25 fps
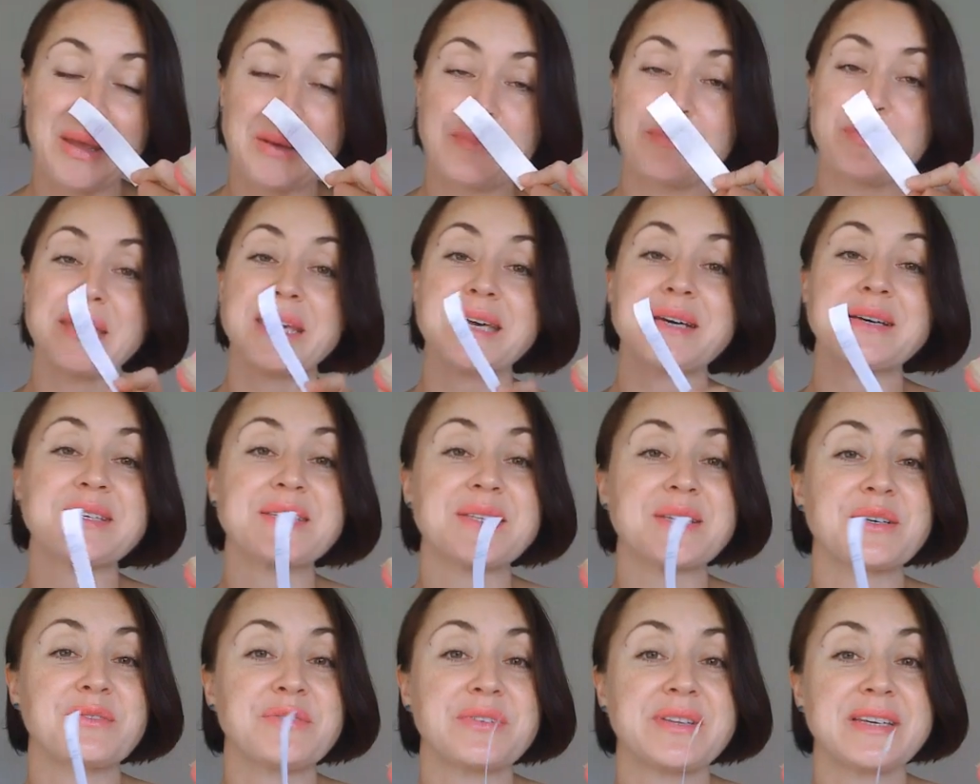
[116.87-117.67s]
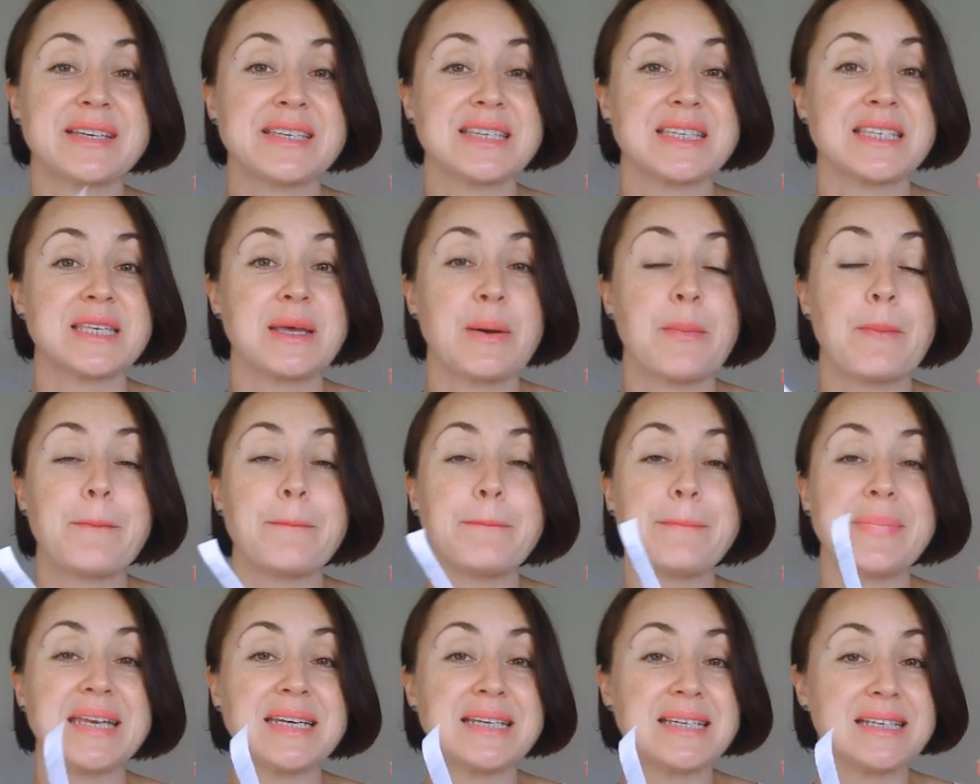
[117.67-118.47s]
Because of this
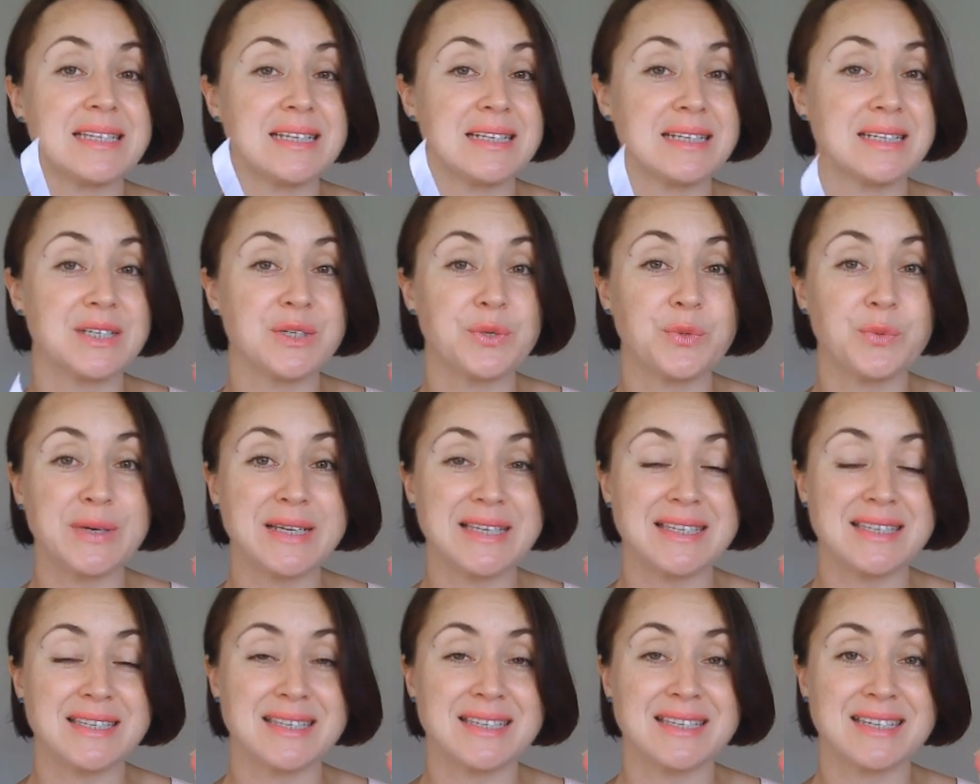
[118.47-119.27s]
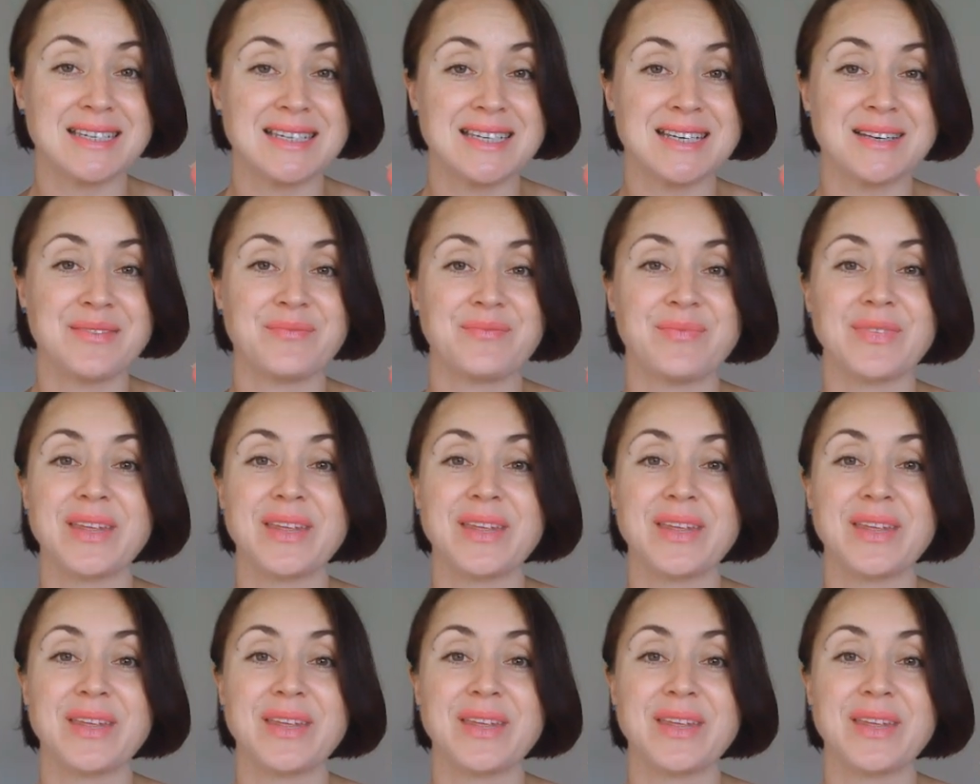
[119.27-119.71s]
minty twist,